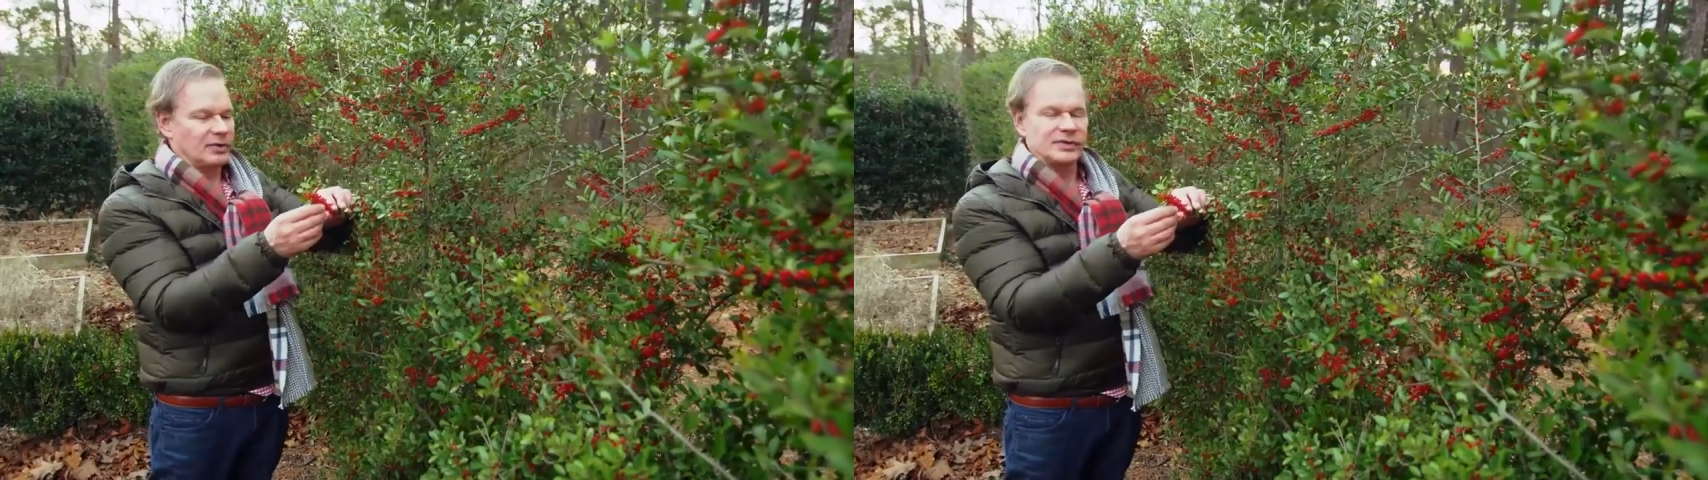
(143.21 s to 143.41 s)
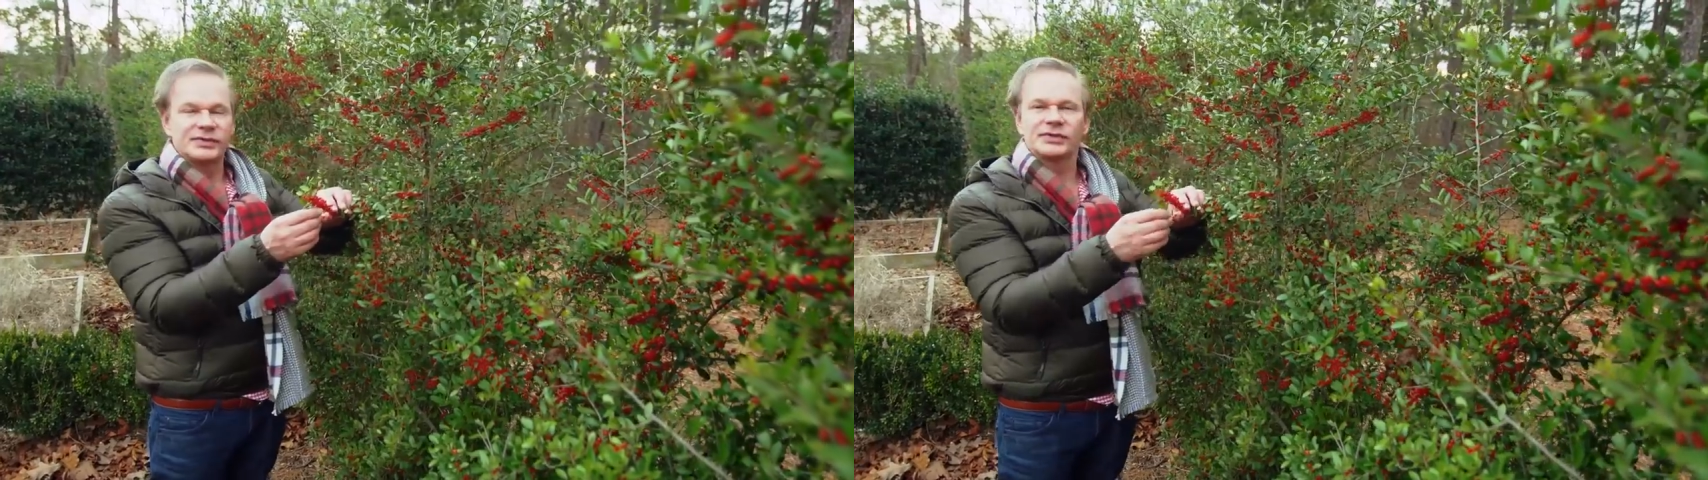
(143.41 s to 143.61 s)

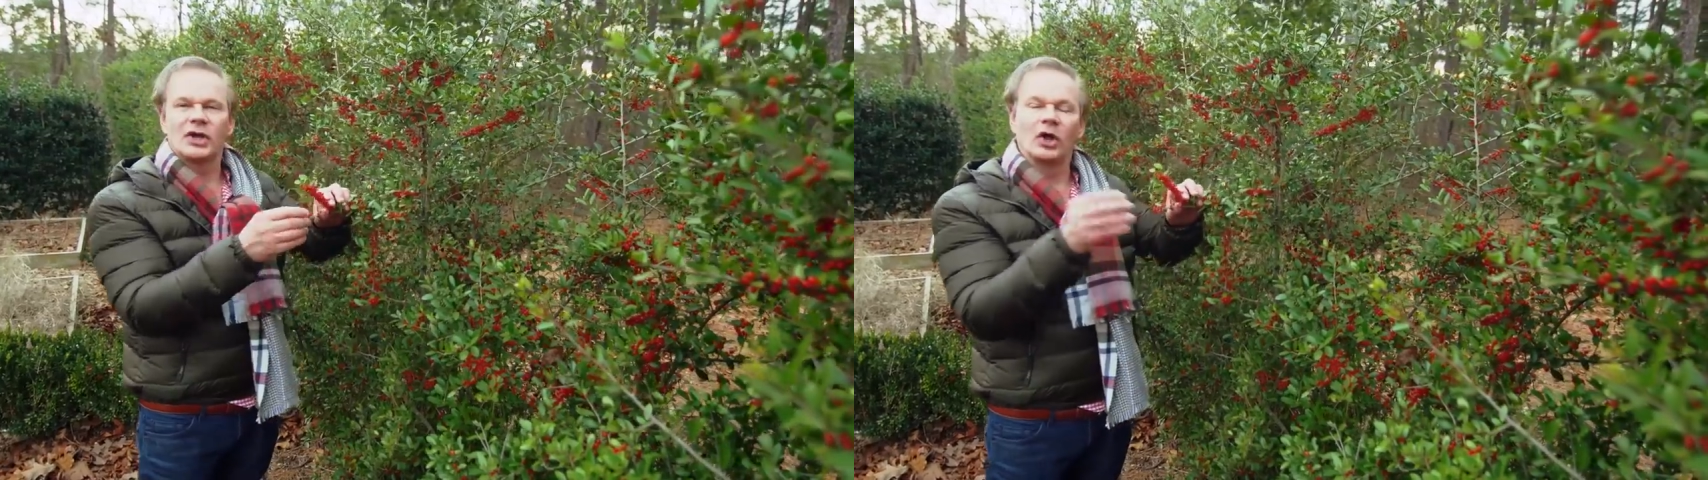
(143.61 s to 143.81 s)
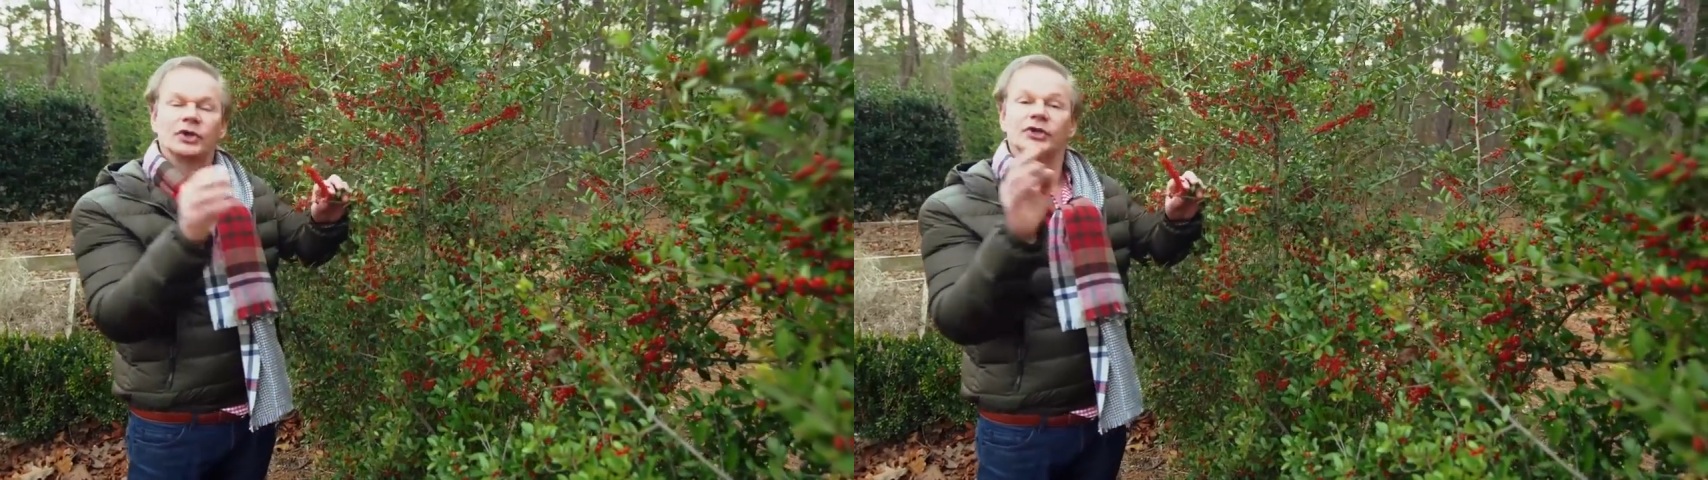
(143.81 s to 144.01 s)
This is
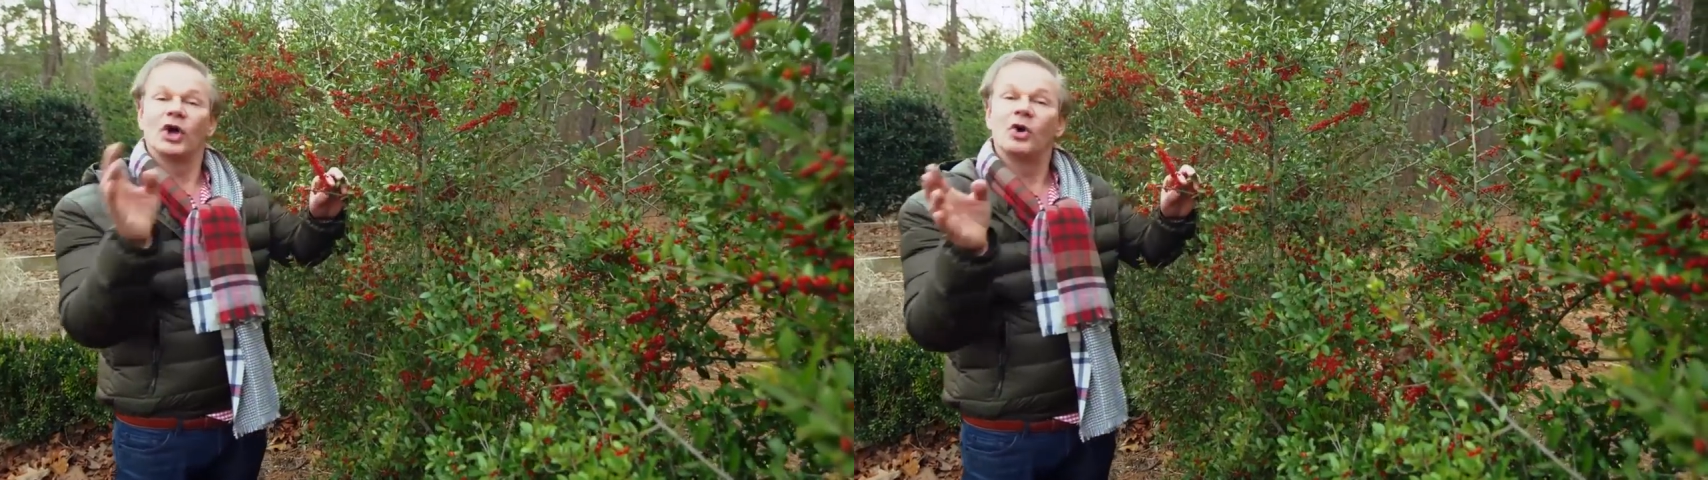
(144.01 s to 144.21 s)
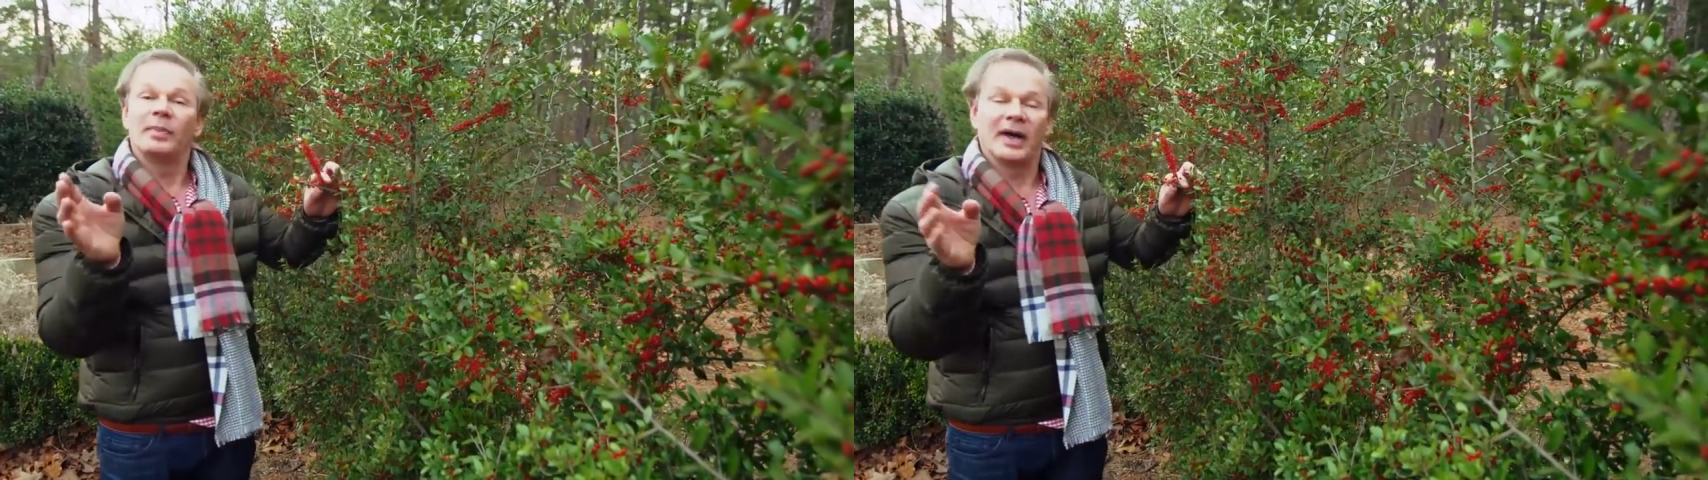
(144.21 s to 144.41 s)
called
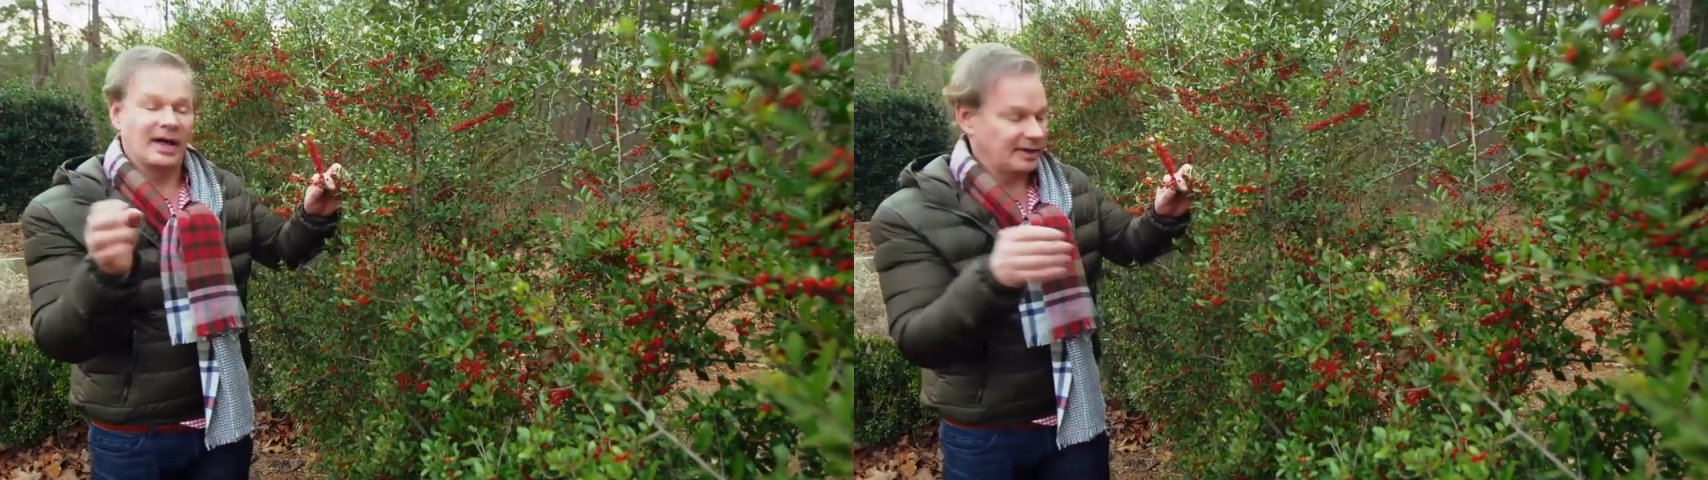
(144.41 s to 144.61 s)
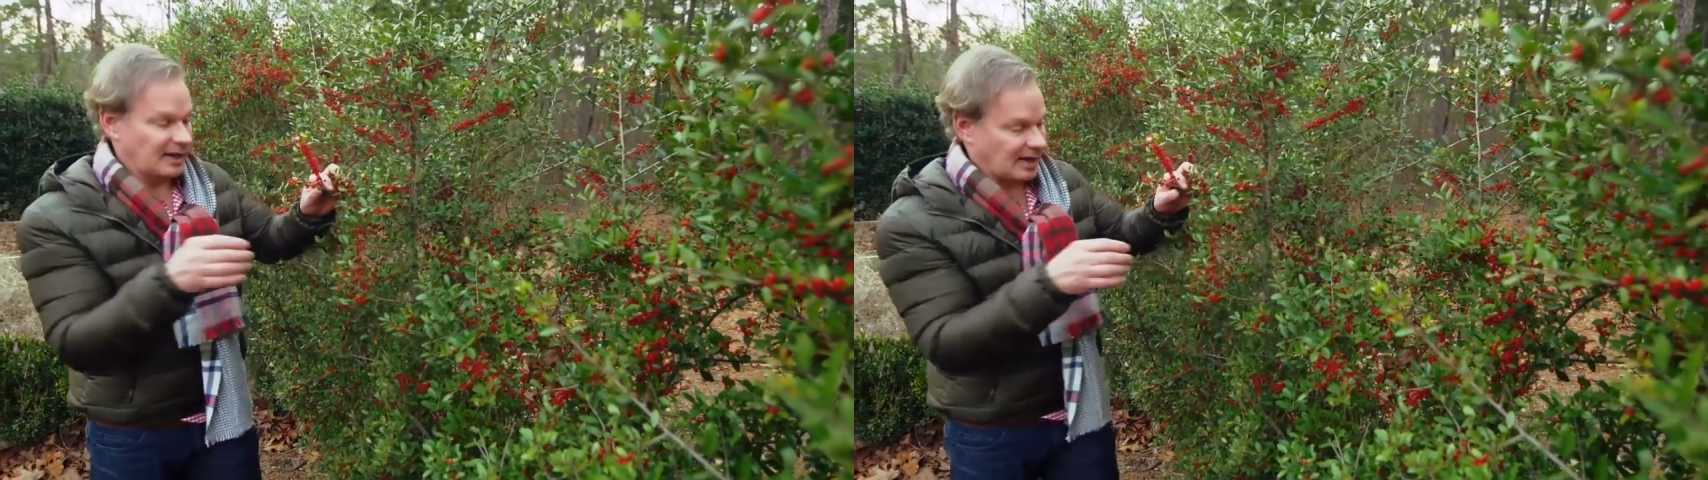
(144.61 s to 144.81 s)

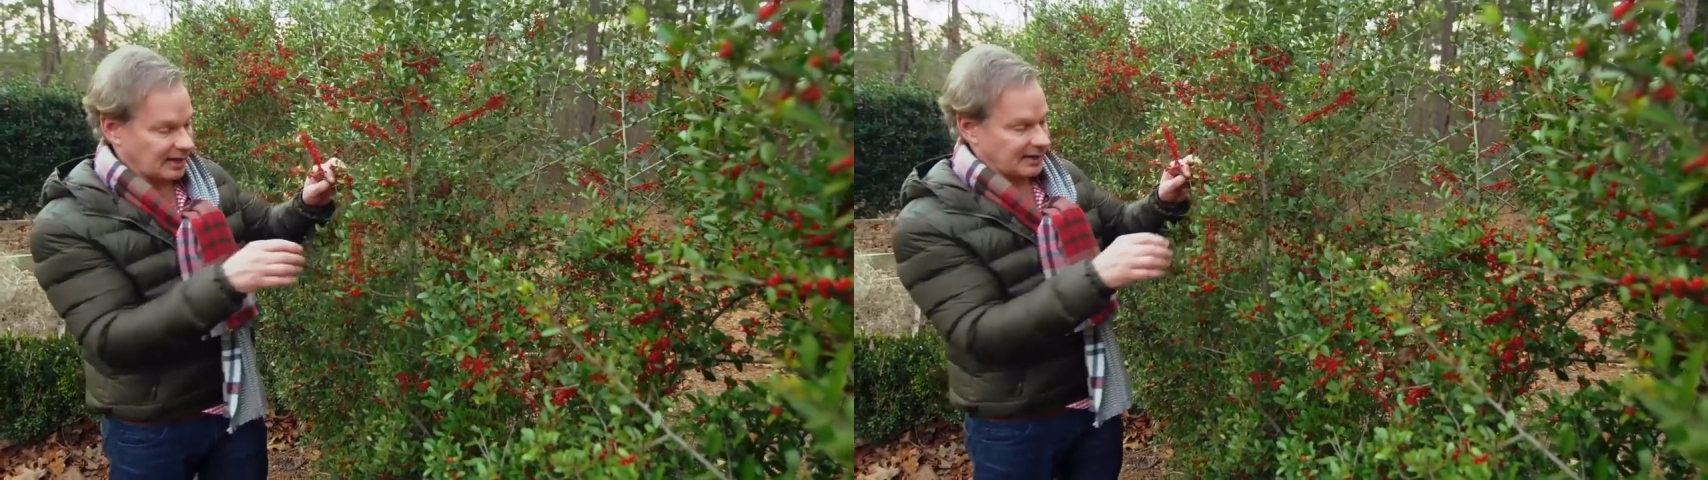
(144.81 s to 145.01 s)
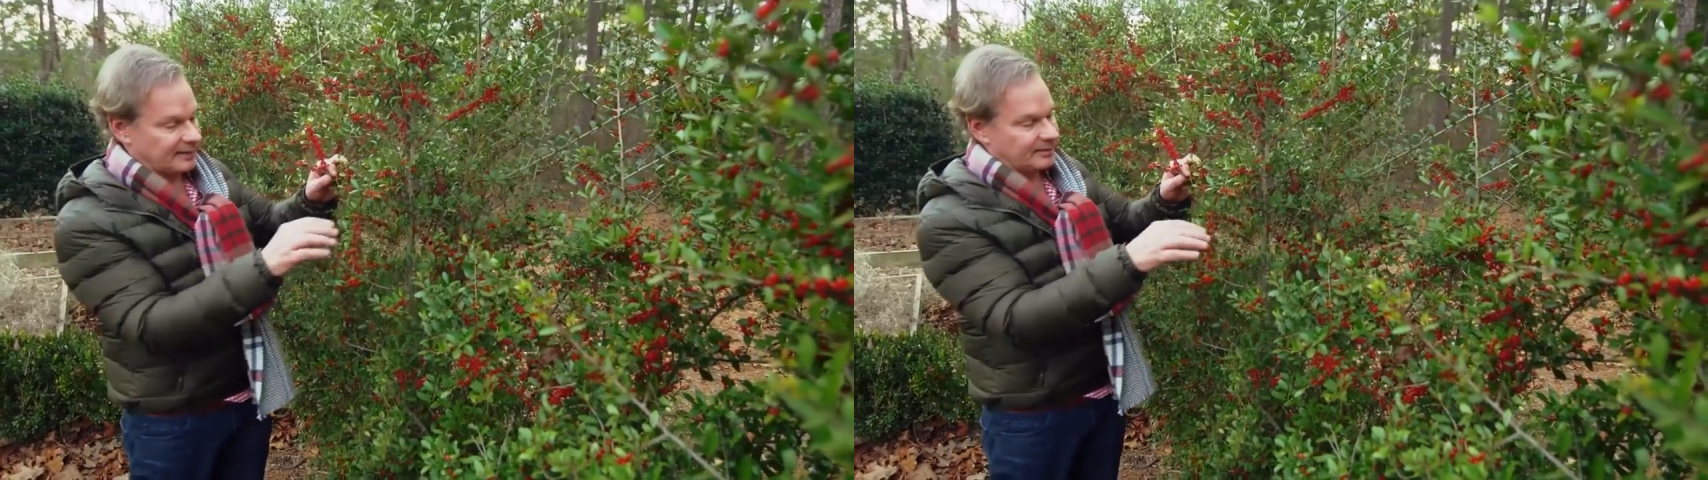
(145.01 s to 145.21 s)
yaupon
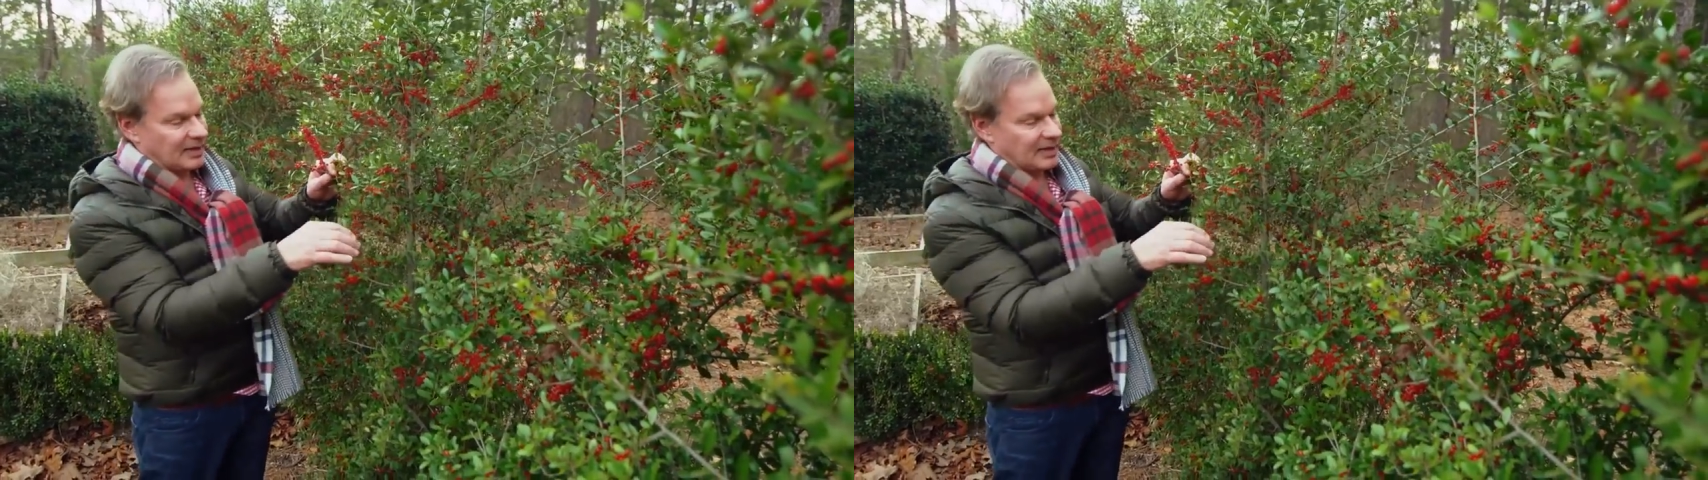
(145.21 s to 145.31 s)
holly.